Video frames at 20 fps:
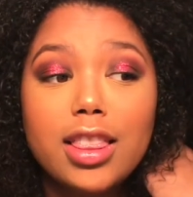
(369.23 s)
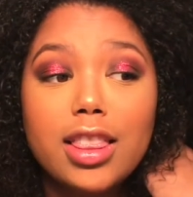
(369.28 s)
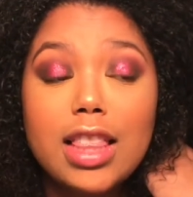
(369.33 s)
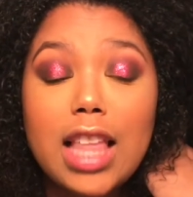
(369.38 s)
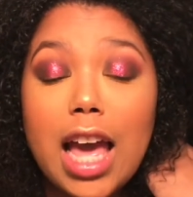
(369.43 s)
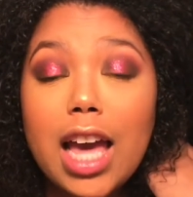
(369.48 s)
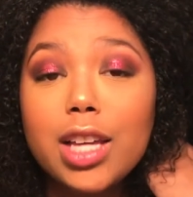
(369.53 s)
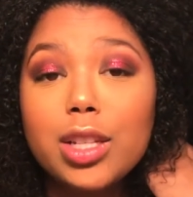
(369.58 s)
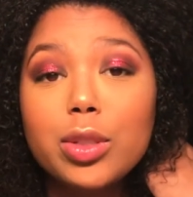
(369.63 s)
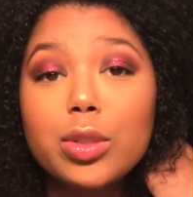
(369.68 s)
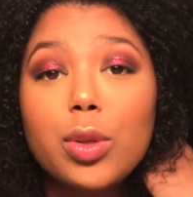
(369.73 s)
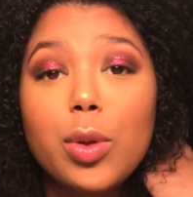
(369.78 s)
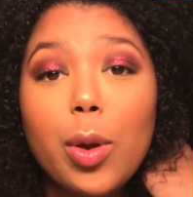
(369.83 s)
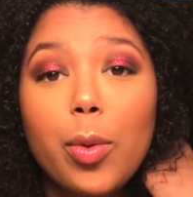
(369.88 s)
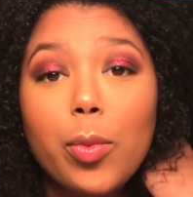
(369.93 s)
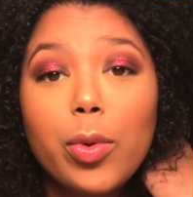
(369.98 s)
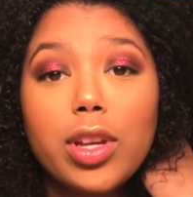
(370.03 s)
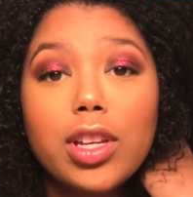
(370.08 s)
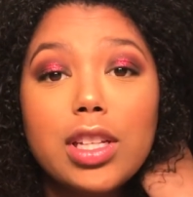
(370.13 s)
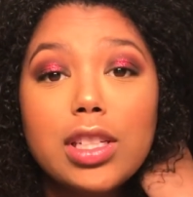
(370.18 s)
That's what I
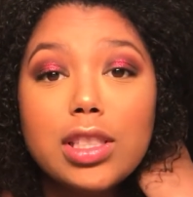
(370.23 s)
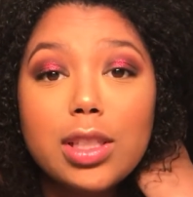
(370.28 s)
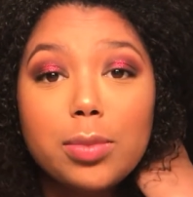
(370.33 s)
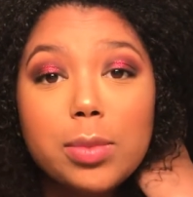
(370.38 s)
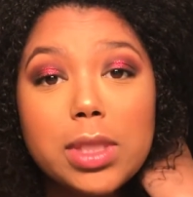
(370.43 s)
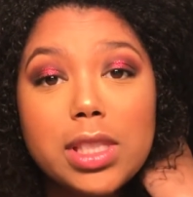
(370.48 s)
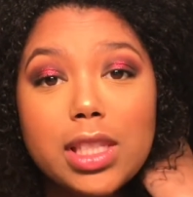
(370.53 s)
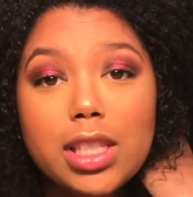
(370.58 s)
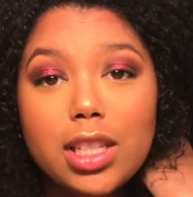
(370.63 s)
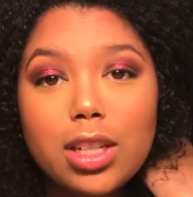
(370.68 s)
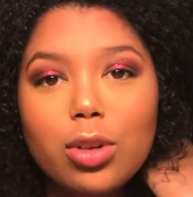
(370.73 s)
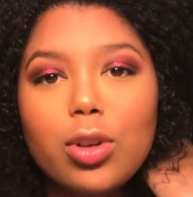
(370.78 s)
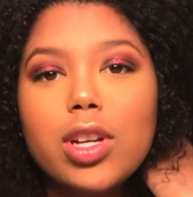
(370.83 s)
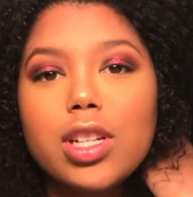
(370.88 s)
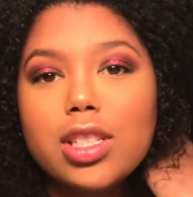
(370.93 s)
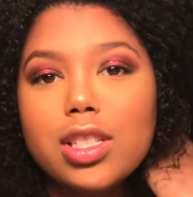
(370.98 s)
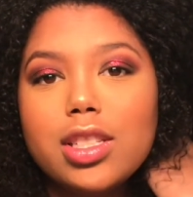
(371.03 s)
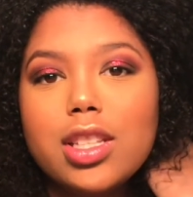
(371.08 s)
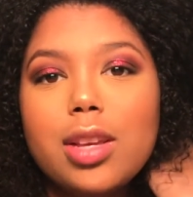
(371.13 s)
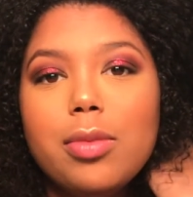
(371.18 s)
want. If someone's sitting
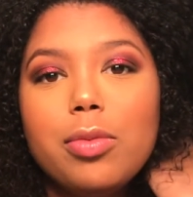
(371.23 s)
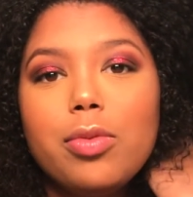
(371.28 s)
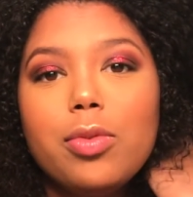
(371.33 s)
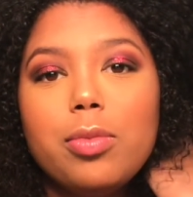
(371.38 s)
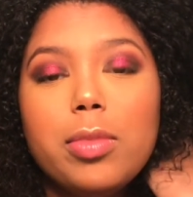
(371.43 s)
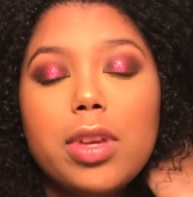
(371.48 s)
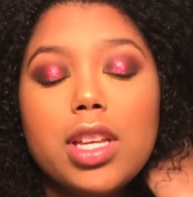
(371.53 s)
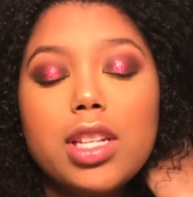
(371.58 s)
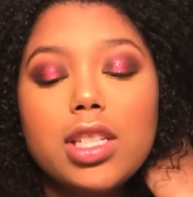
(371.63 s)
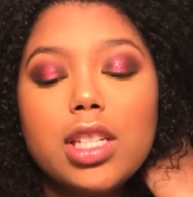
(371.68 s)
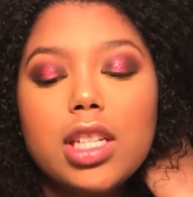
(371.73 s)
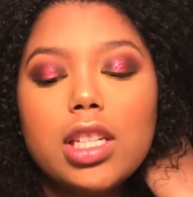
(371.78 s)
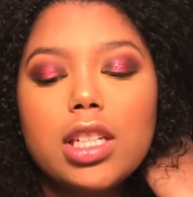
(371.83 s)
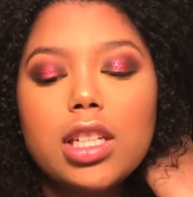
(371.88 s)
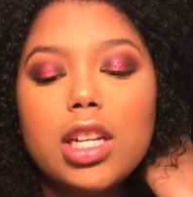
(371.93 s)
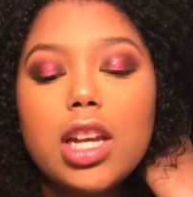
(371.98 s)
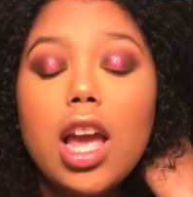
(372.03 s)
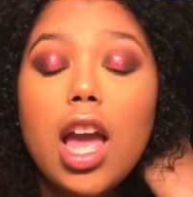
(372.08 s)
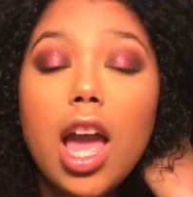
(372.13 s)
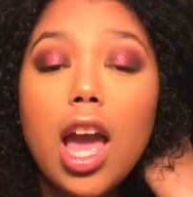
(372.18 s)
across the table from me at dinner,